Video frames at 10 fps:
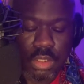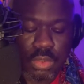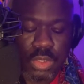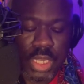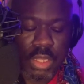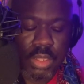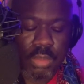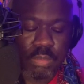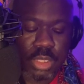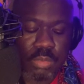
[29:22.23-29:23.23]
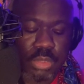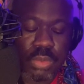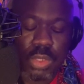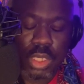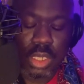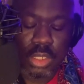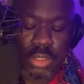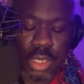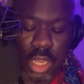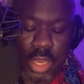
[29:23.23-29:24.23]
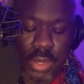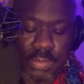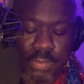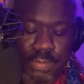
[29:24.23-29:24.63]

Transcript: You tell them Miss Beulah does your hair.